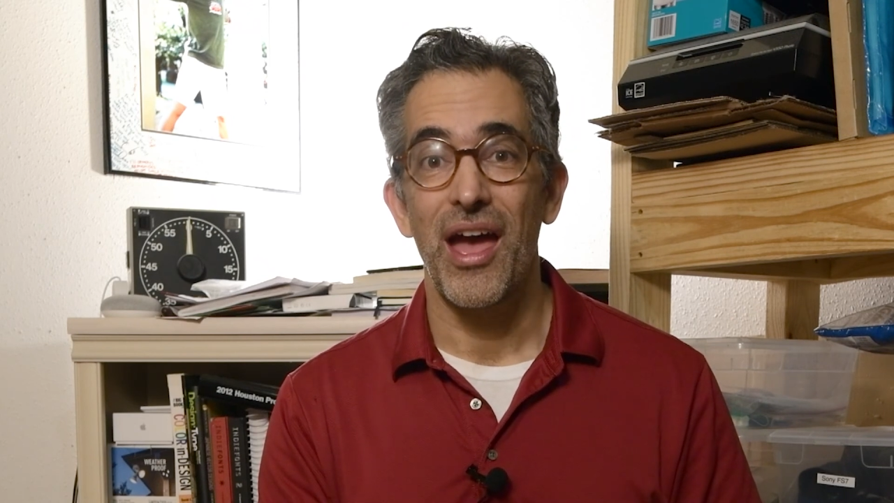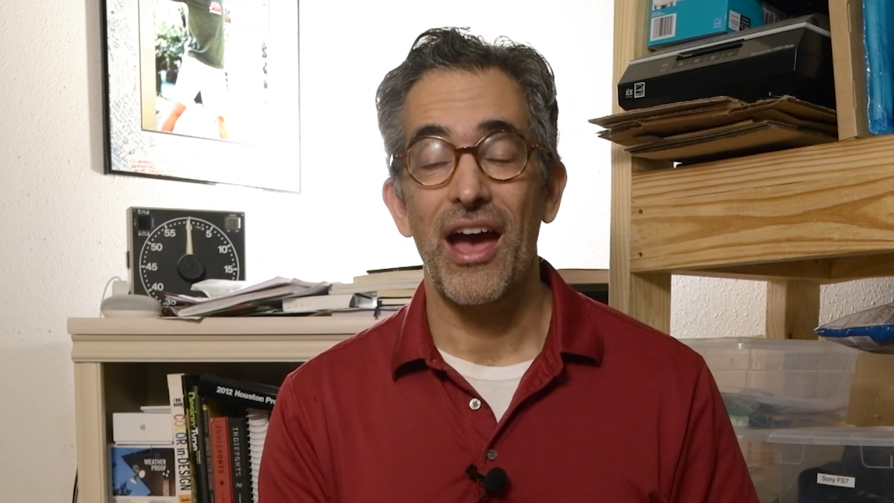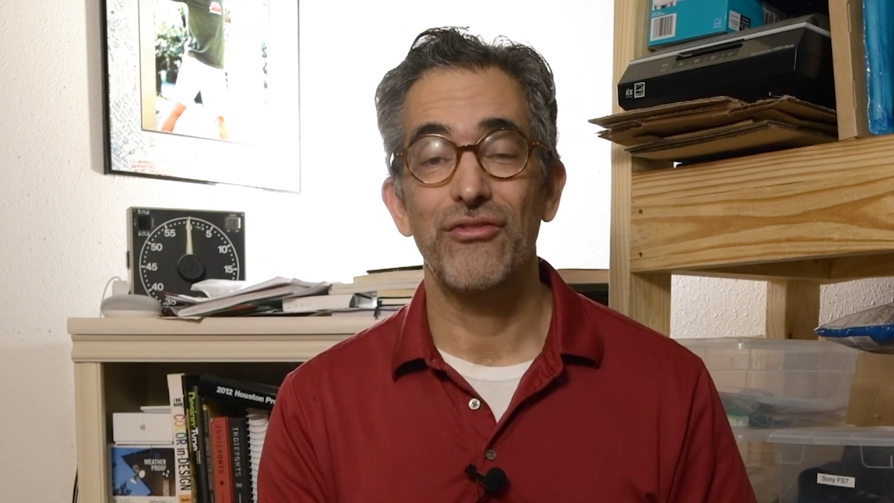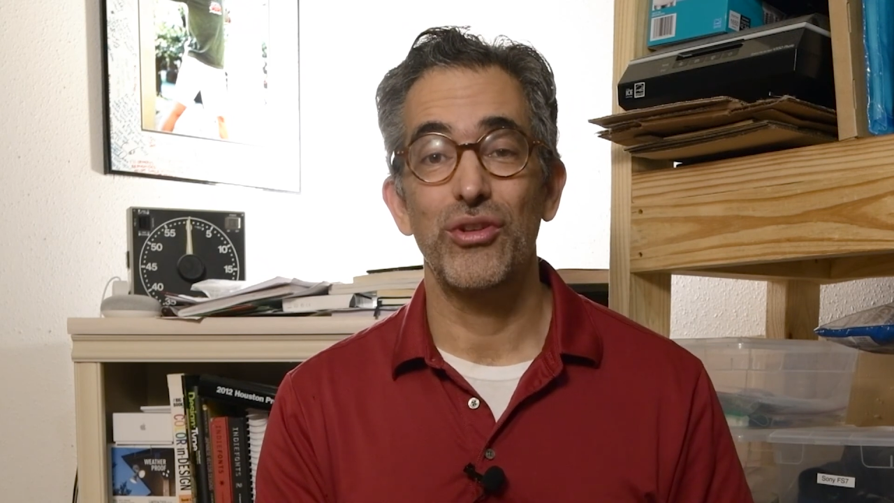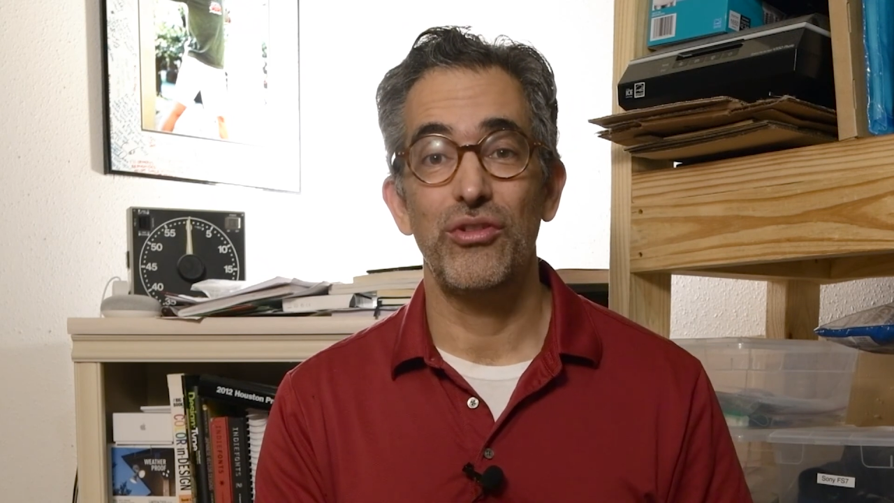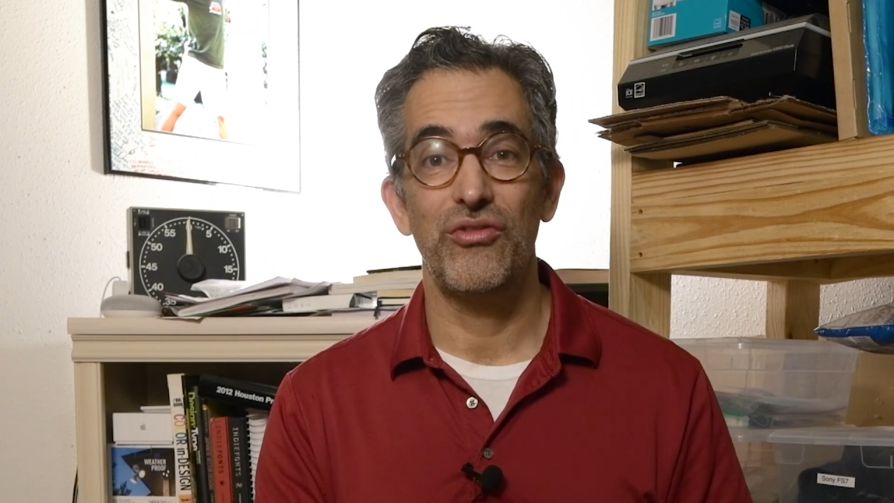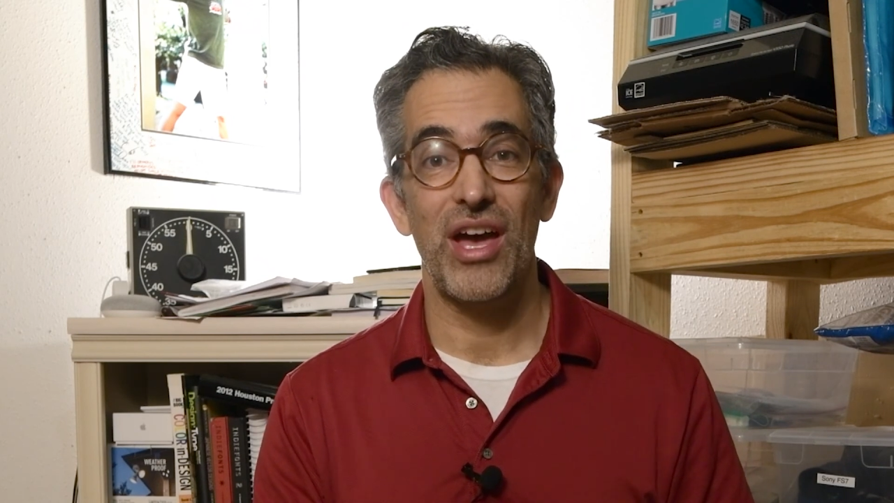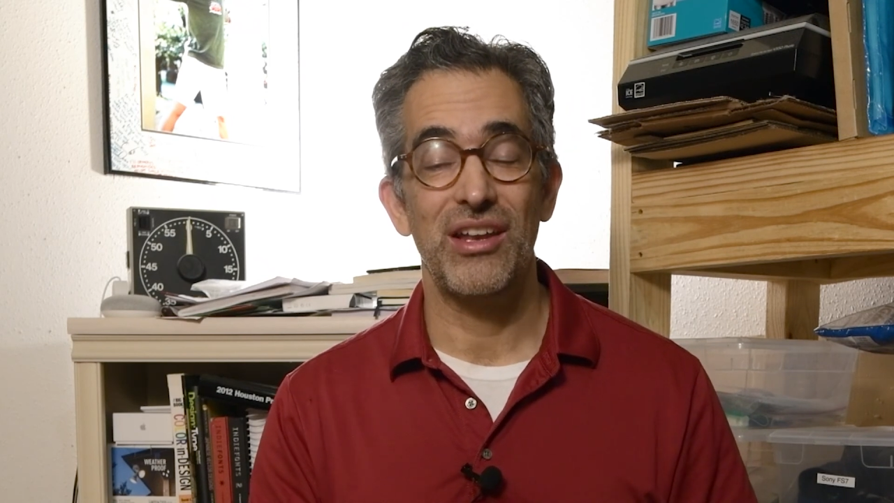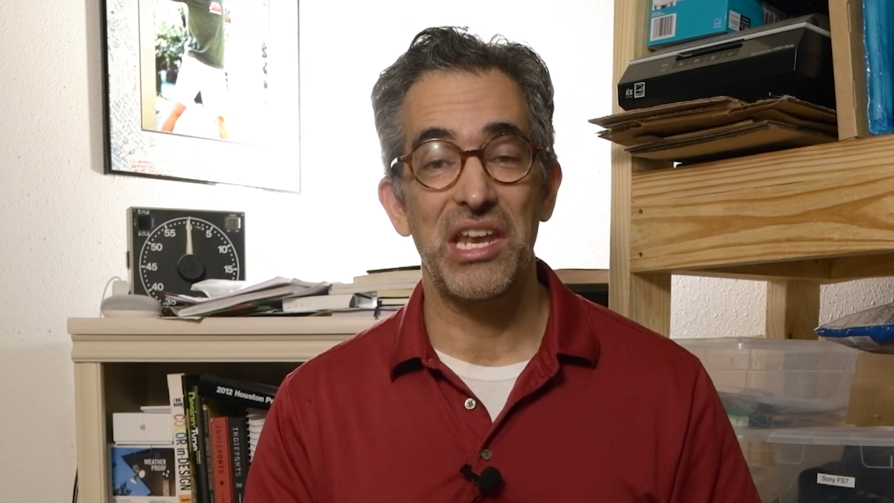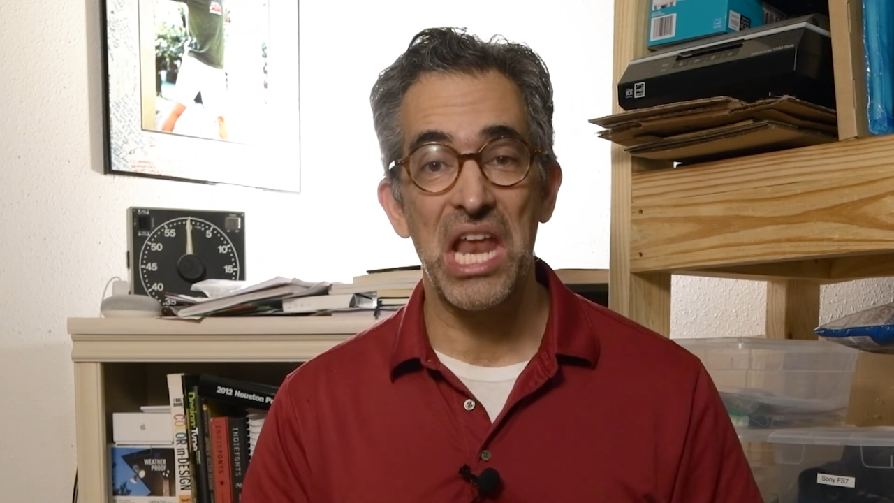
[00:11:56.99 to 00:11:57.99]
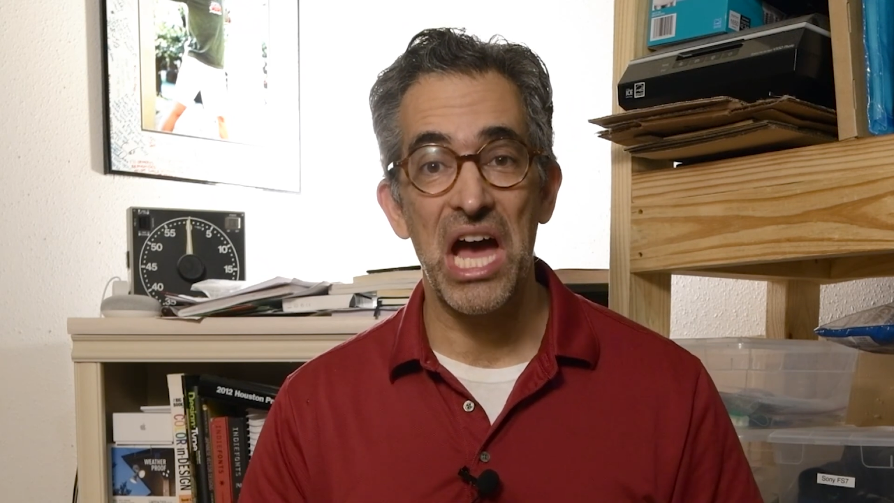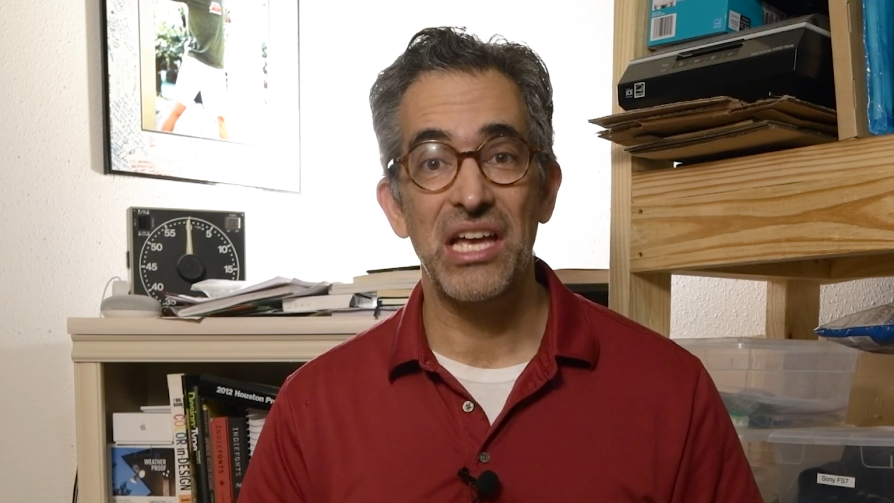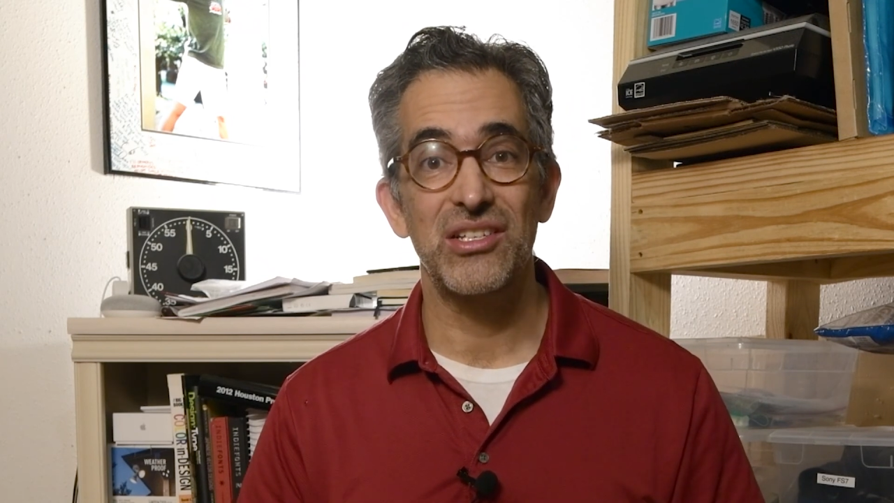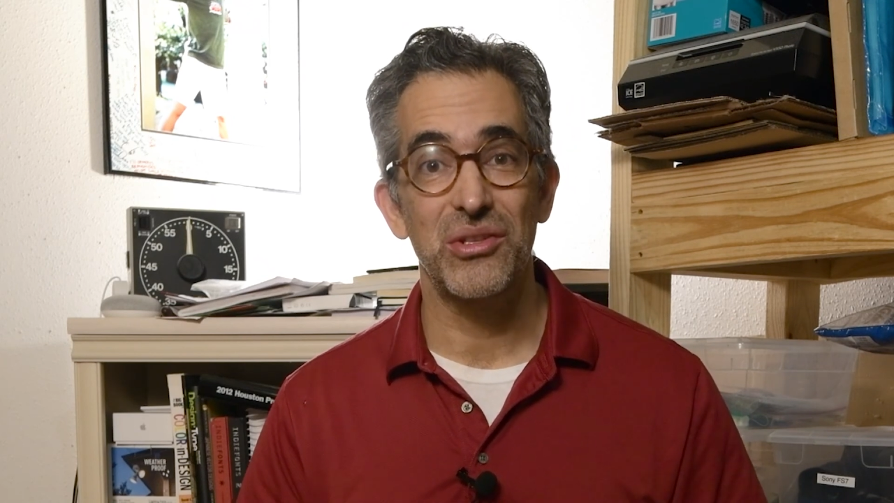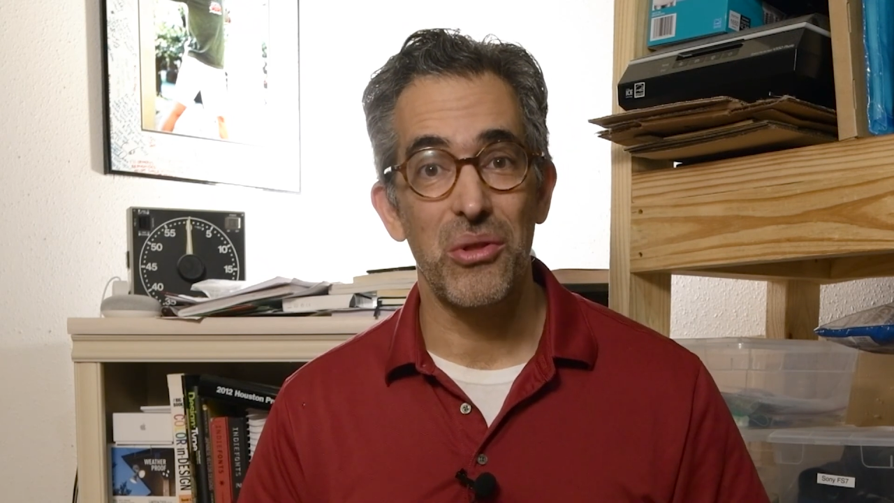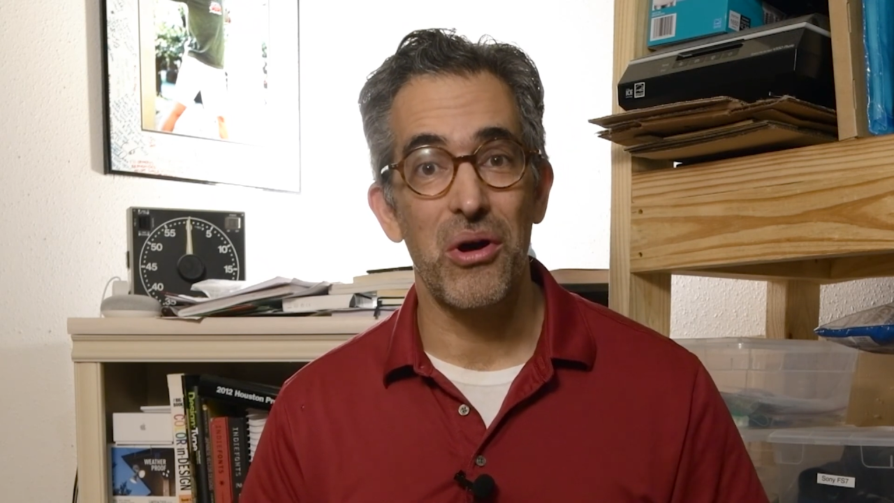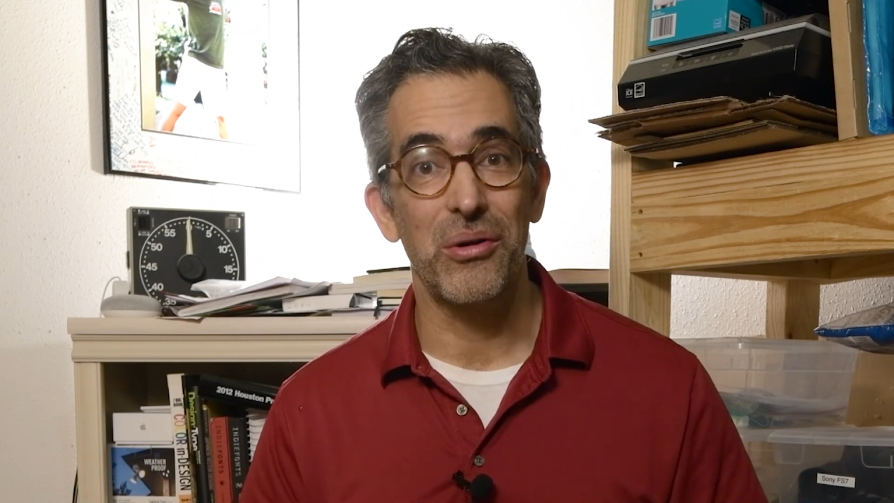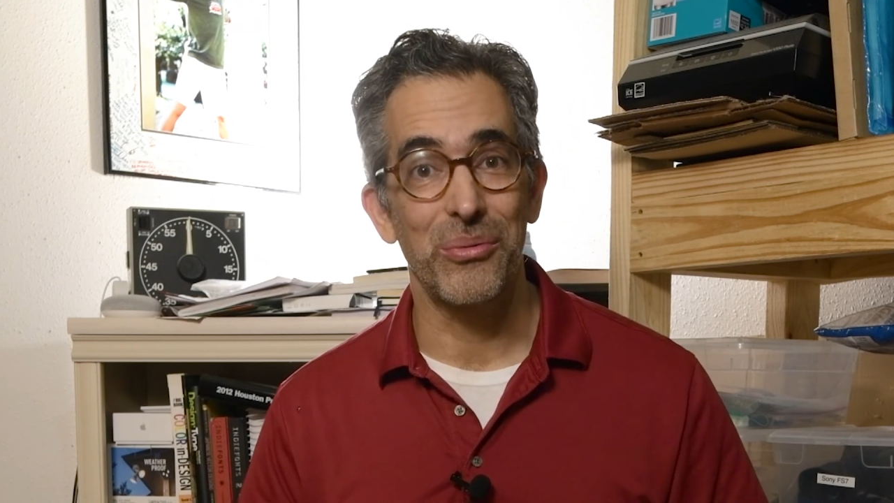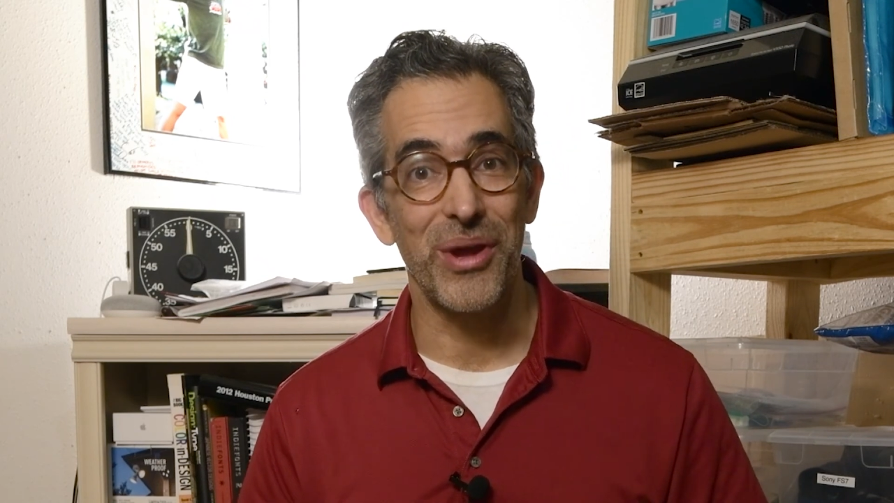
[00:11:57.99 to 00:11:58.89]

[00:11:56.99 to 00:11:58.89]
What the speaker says: after you've had a nice long